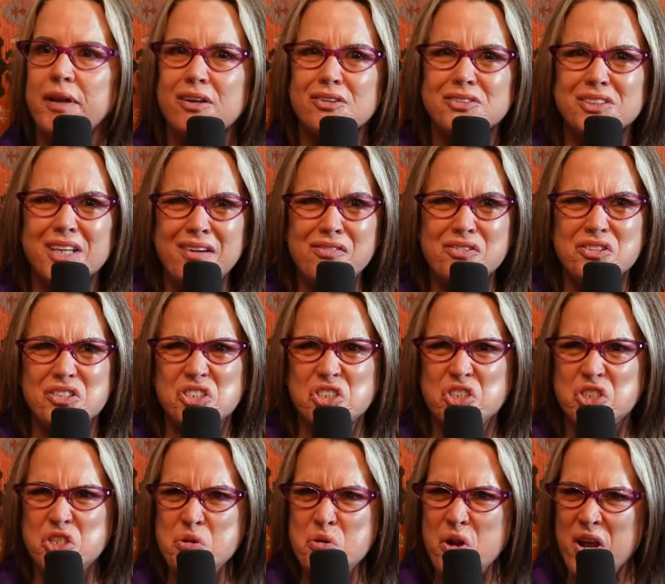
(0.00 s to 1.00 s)
He goes, even the
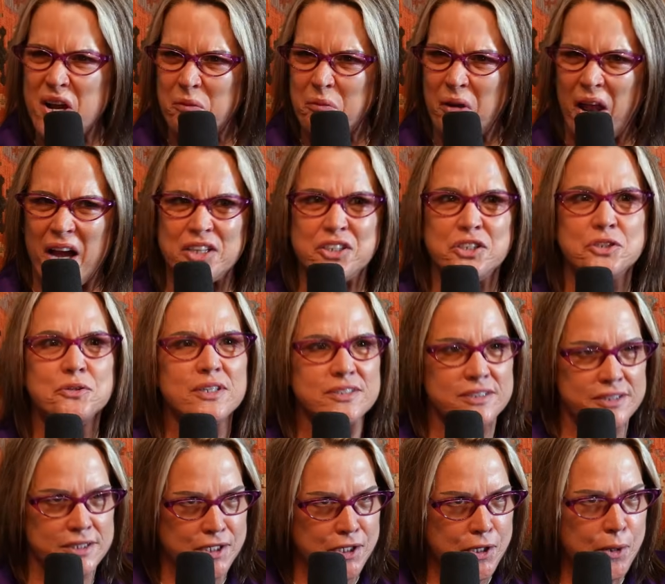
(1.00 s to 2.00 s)
shoot help like you? I
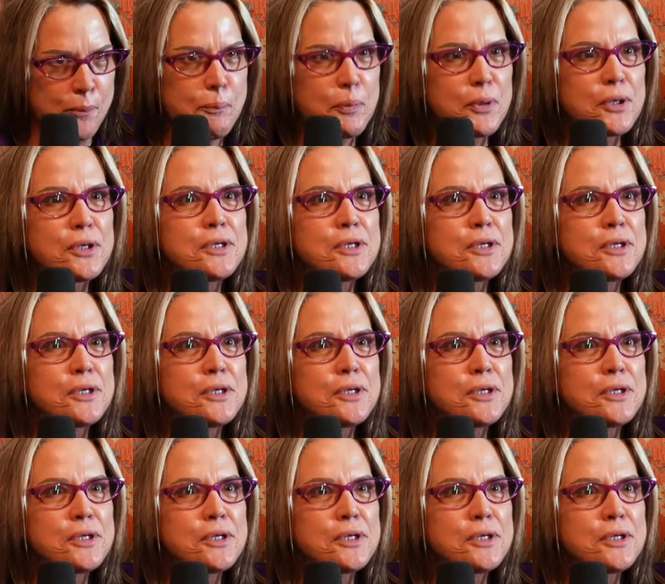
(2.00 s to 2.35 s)
said, yep.